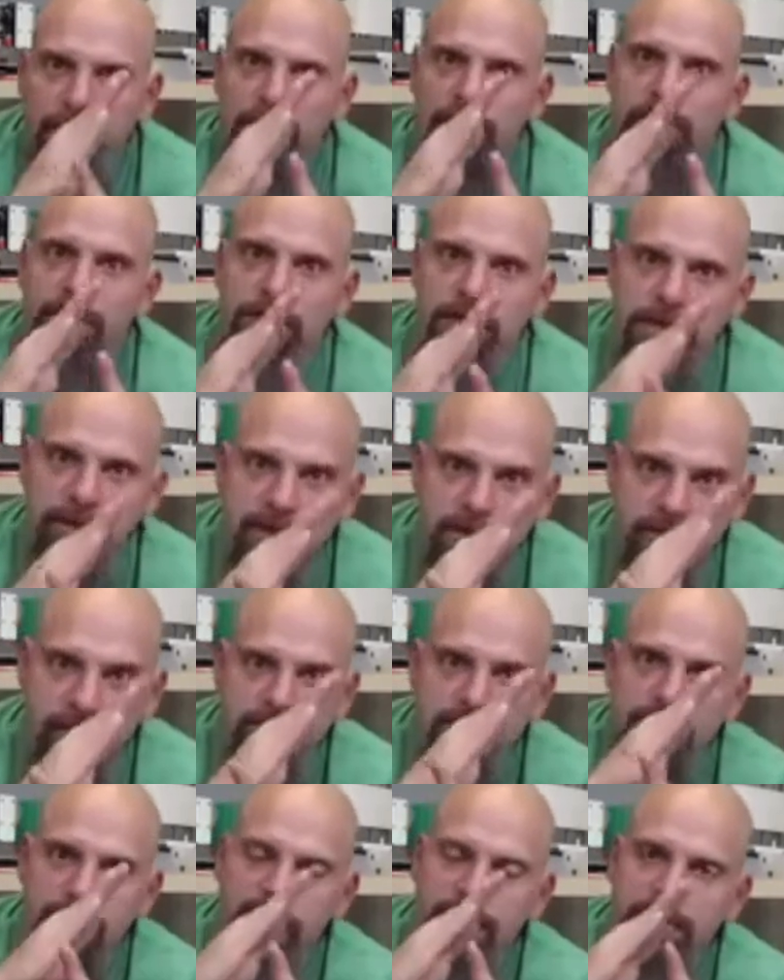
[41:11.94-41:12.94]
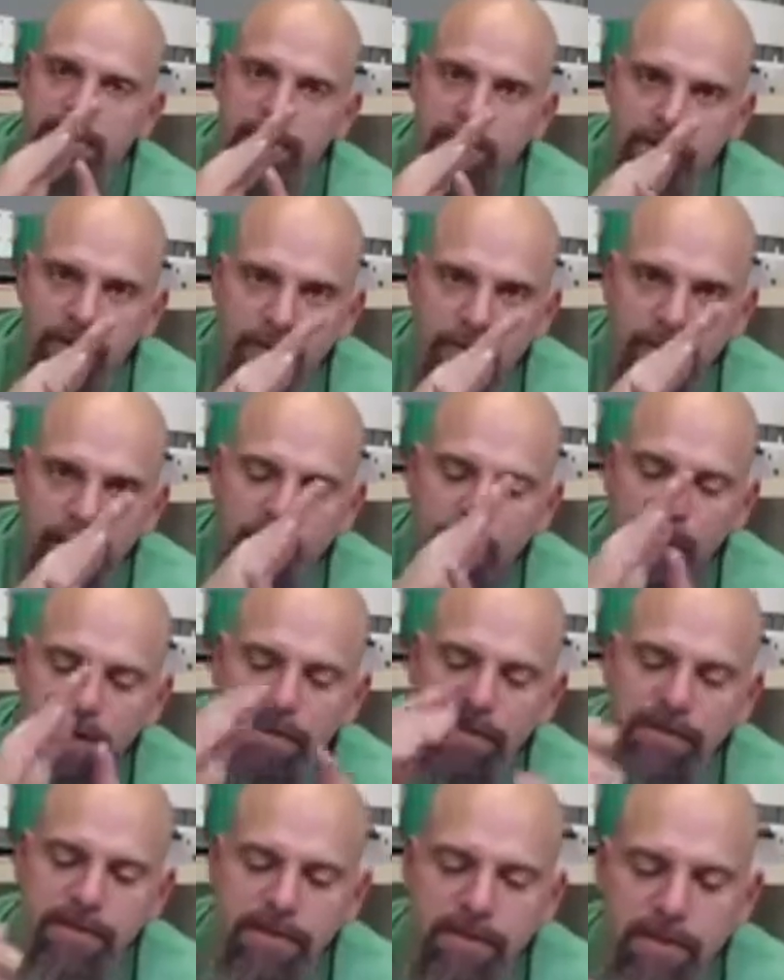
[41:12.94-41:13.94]
push at certain
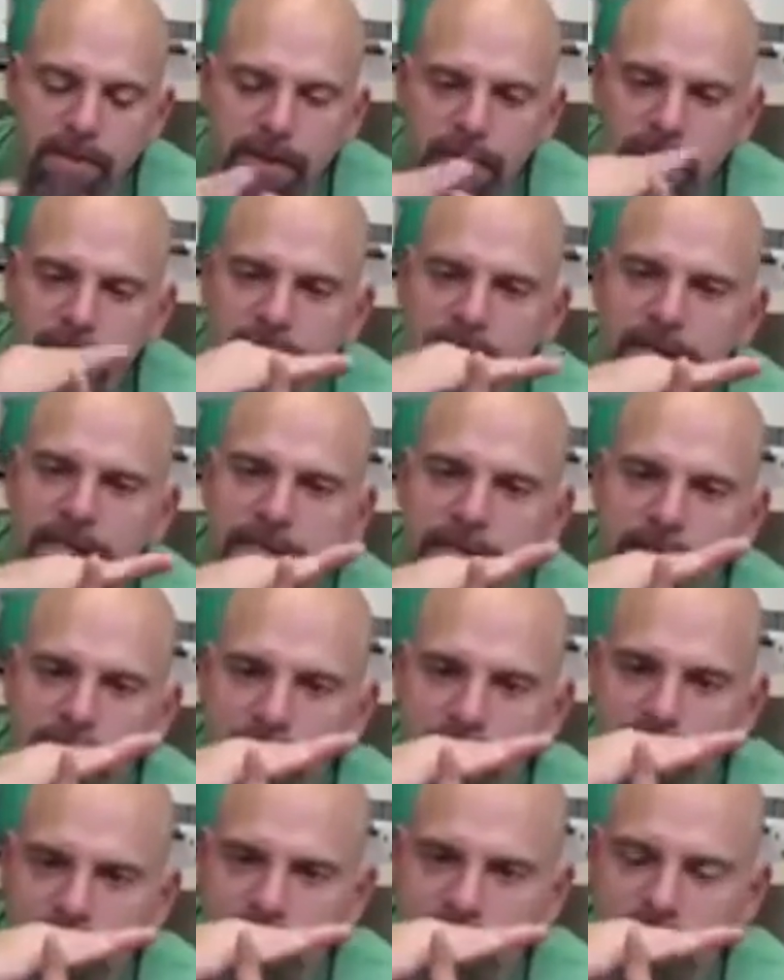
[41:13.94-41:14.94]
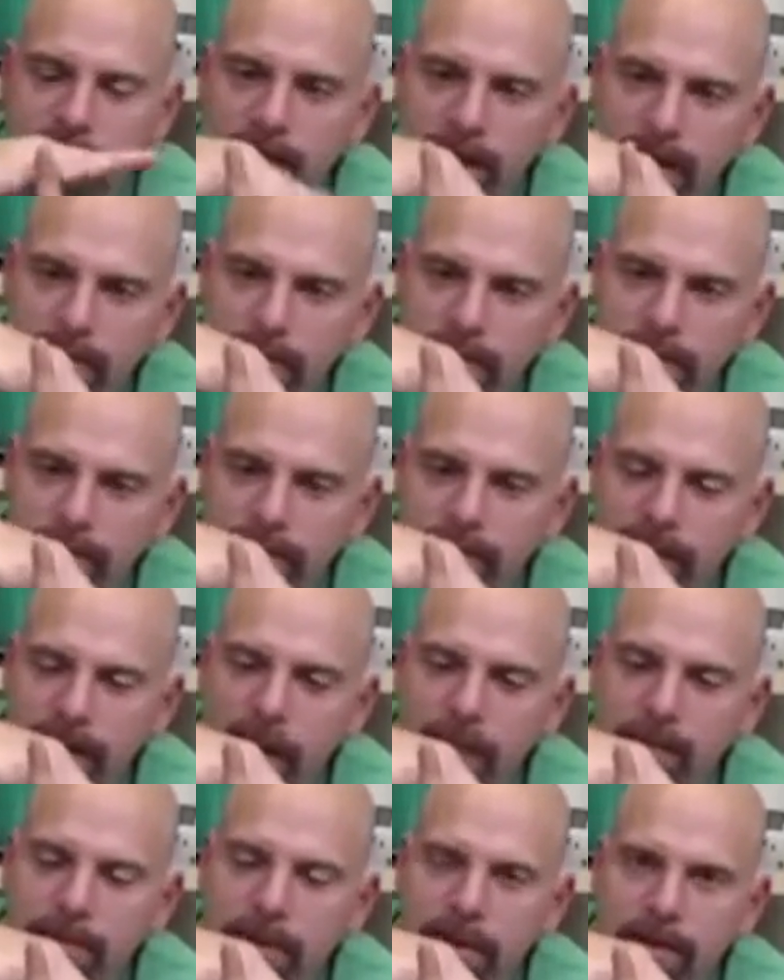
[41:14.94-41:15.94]
points against if it's not if the
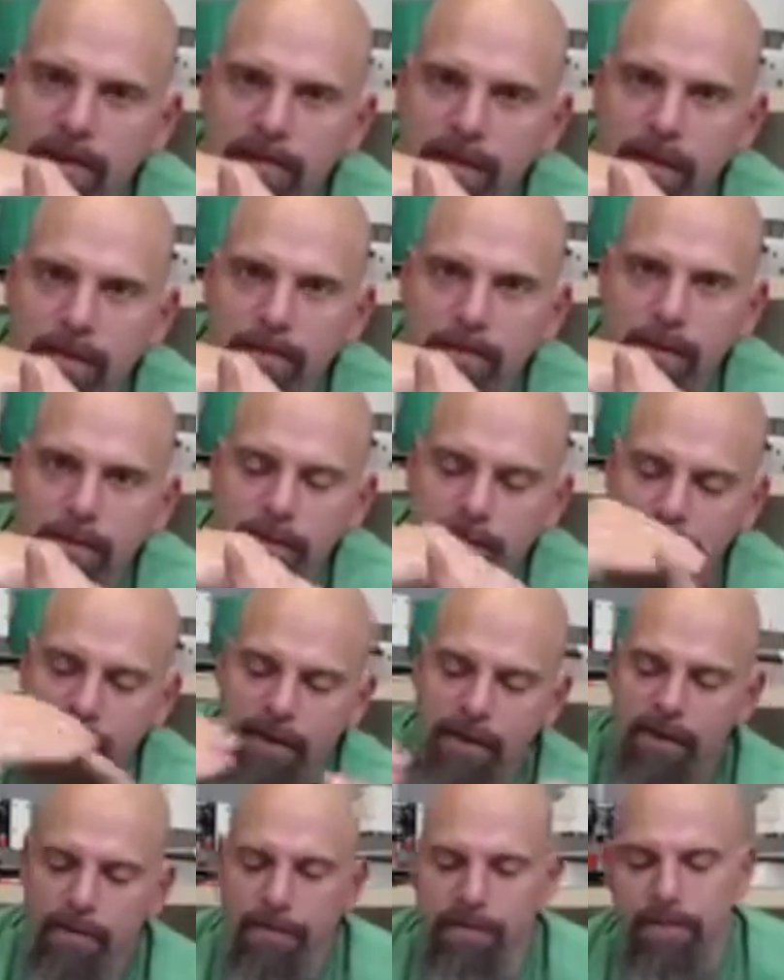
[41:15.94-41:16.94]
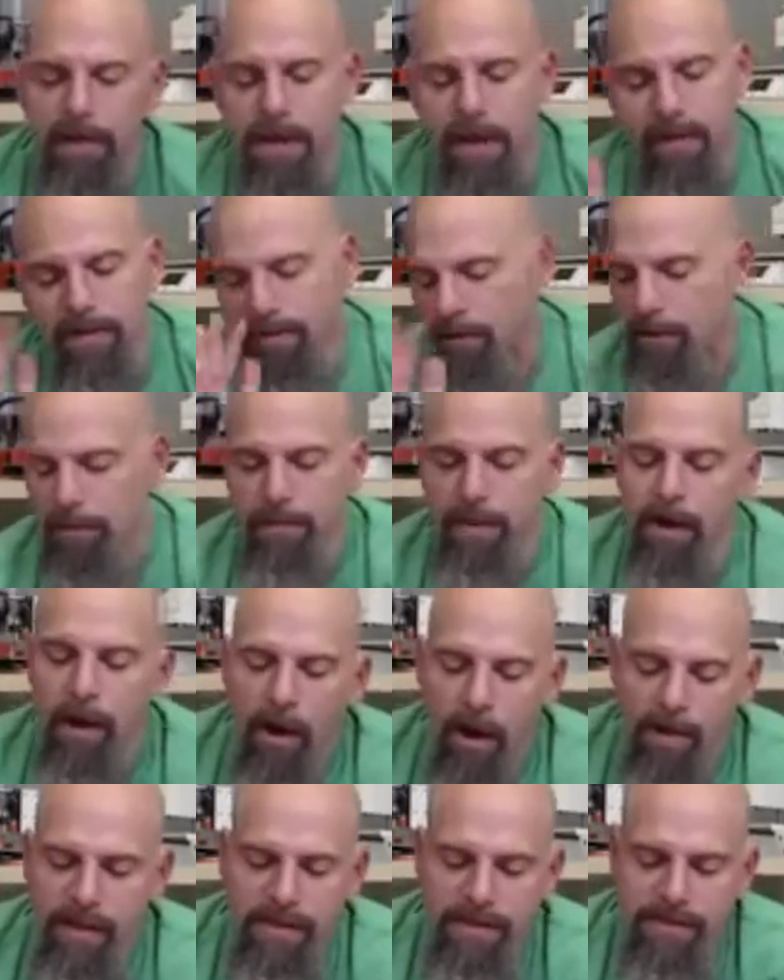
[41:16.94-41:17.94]
Acme nut is not perpendicular. So
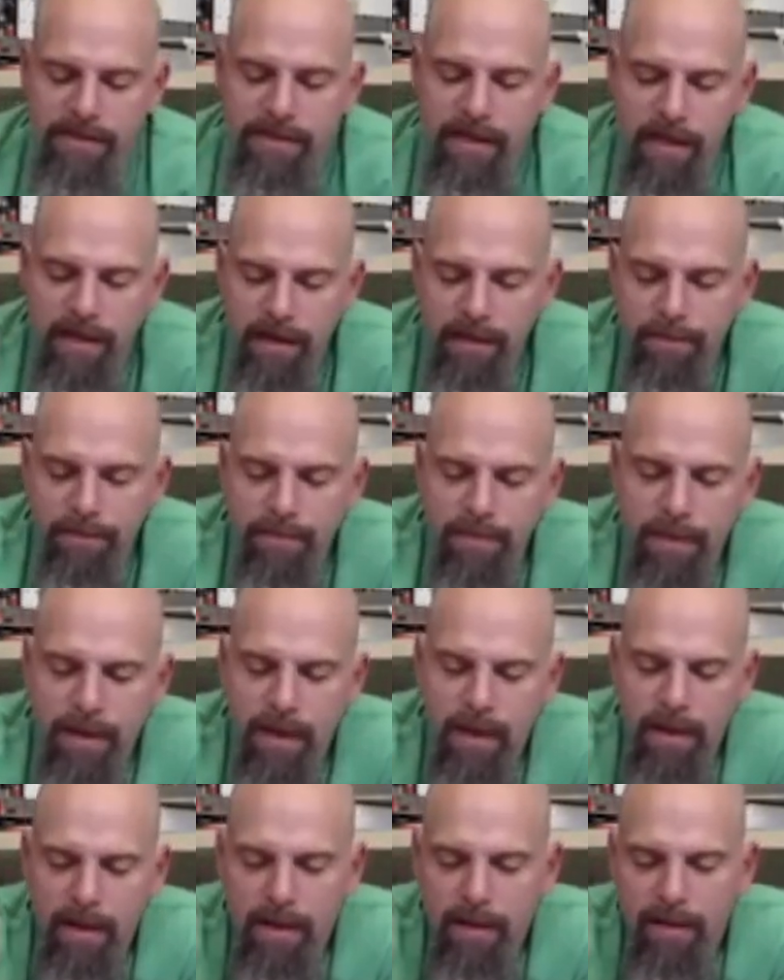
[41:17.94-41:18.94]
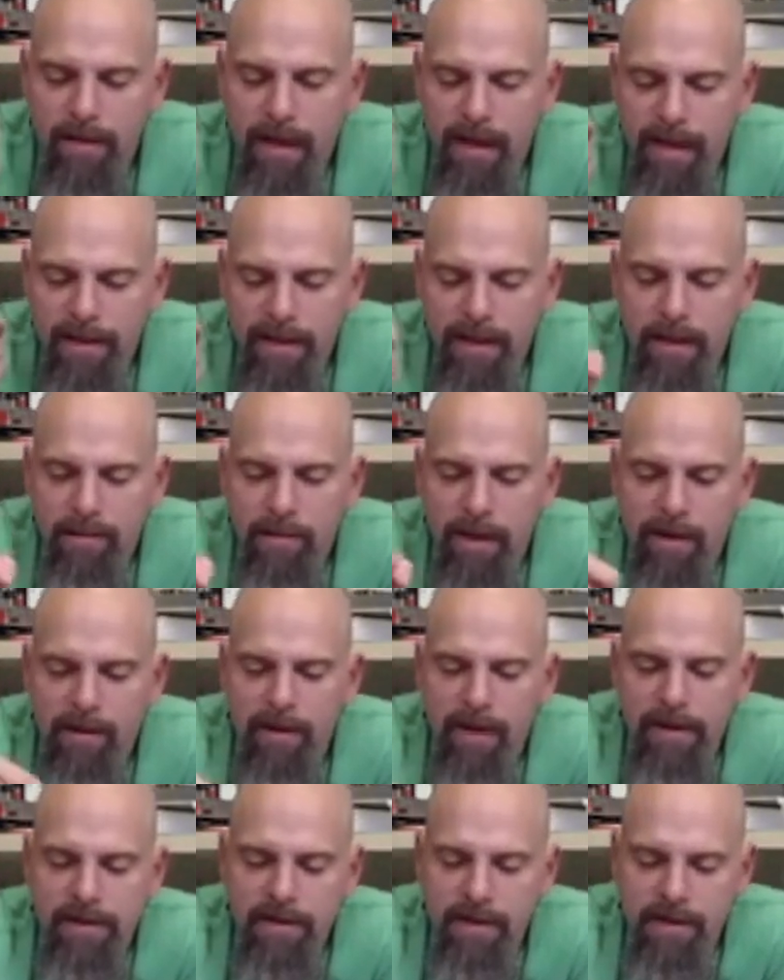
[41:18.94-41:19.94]
all that to say that I think a better
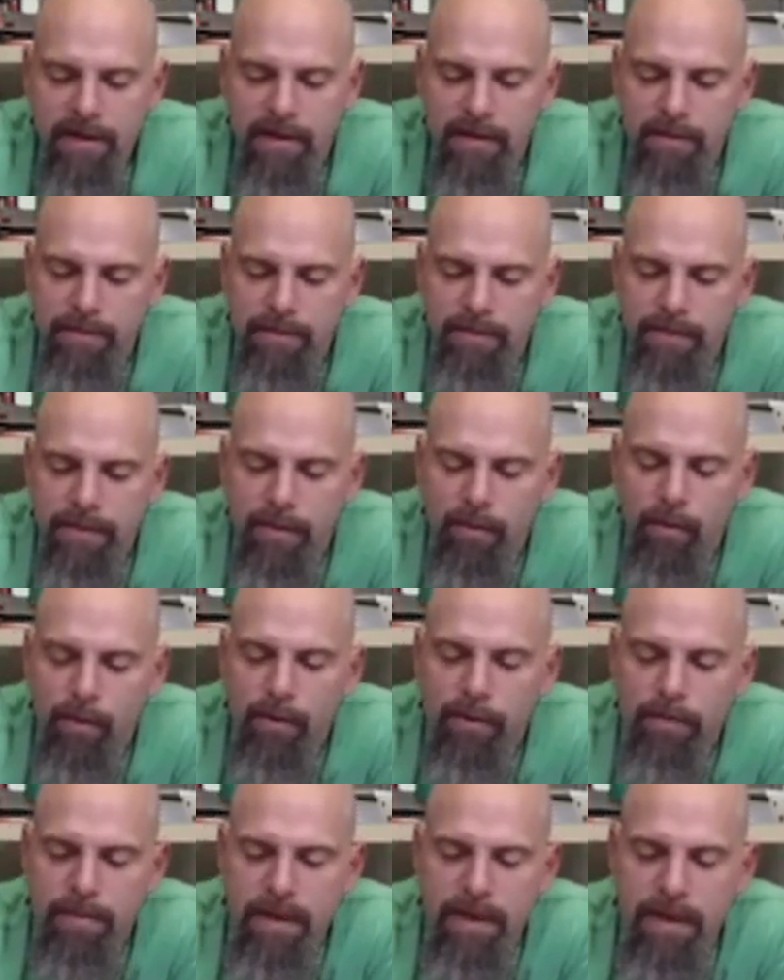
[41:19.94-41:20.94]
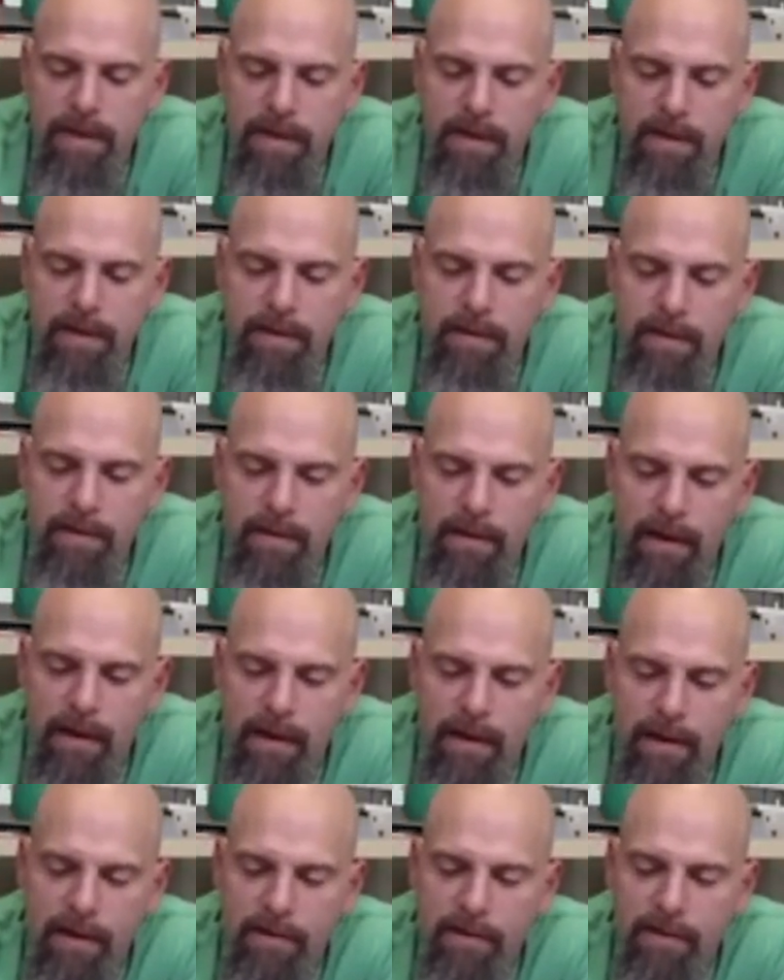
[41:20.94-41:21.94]
idea would be,
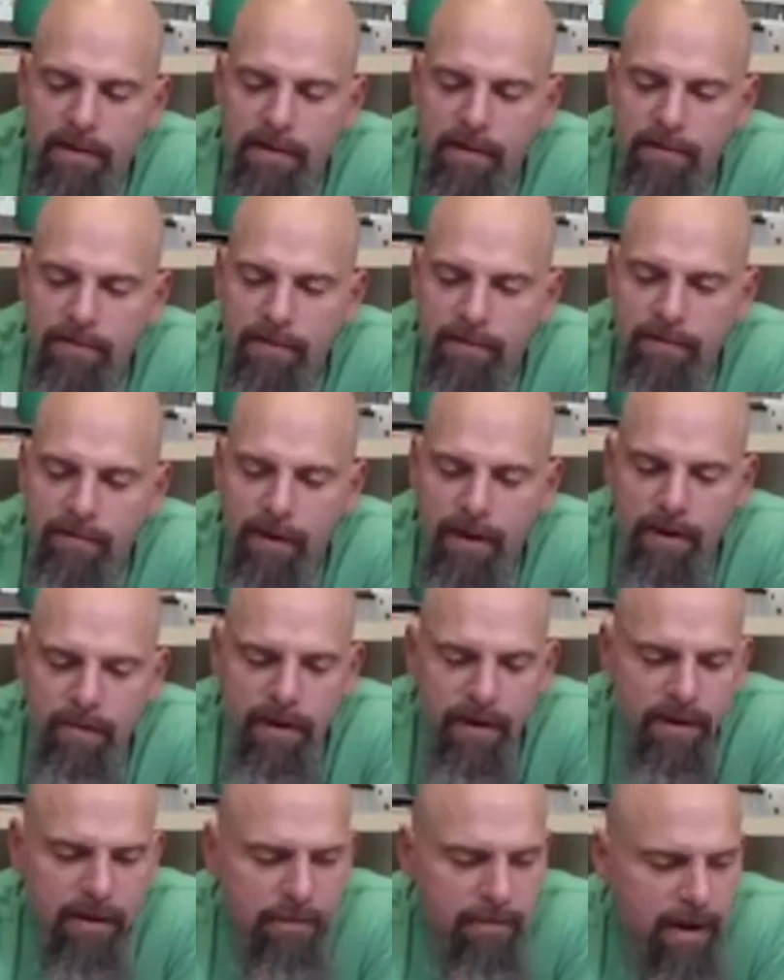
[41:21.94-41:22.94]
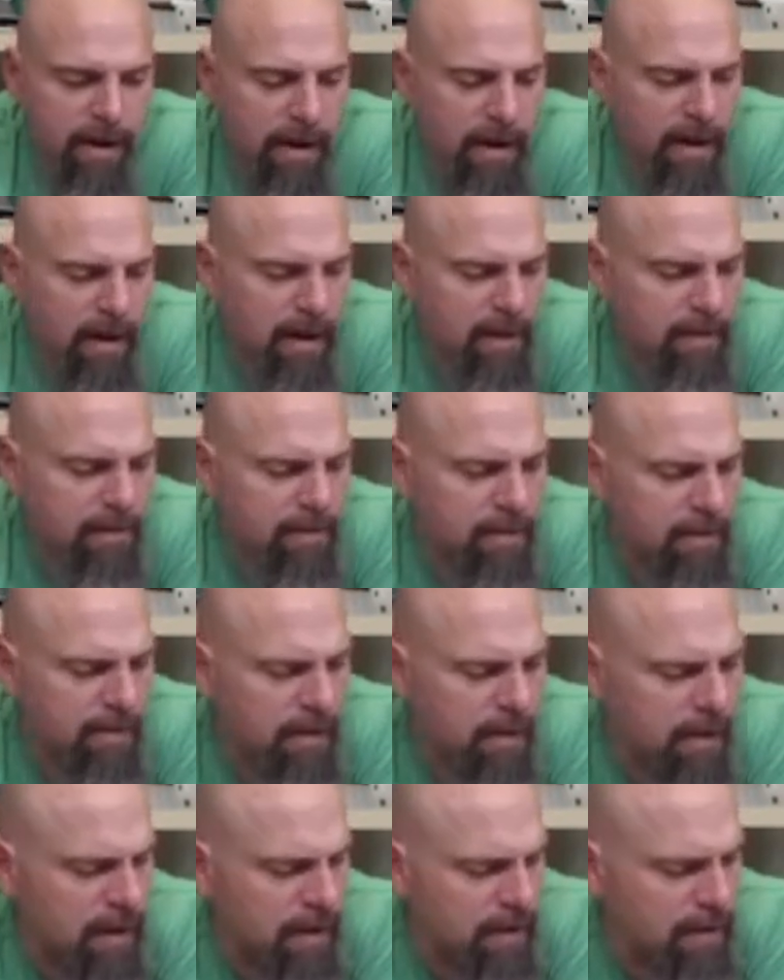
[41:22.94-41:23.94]
uh, this was recommended by,
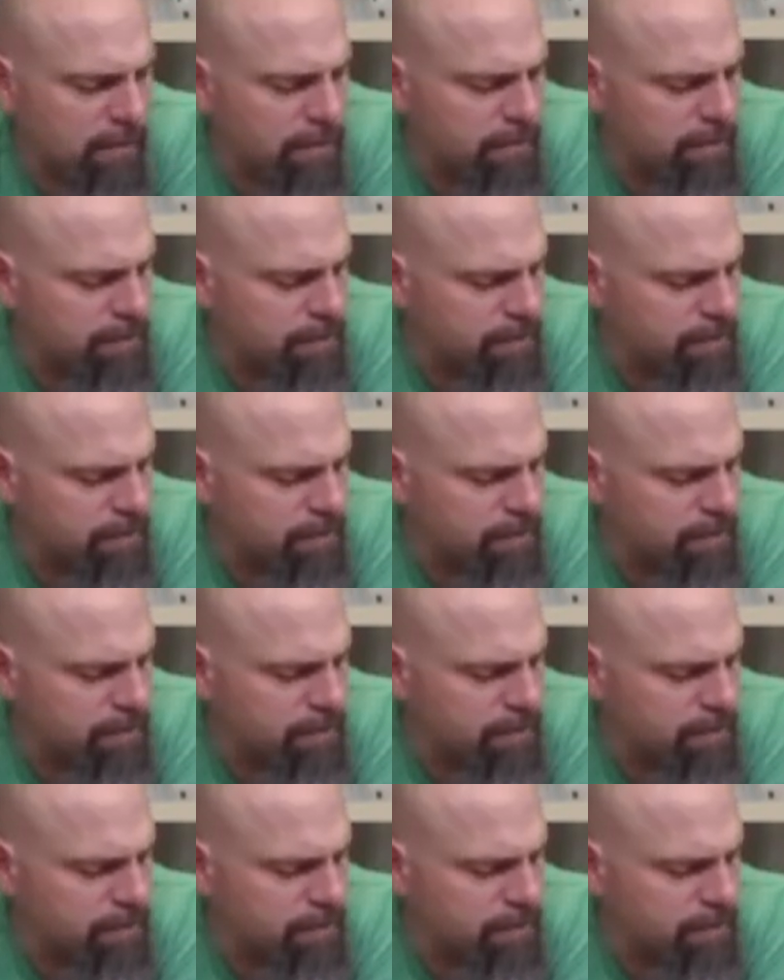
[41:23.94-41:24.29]
um,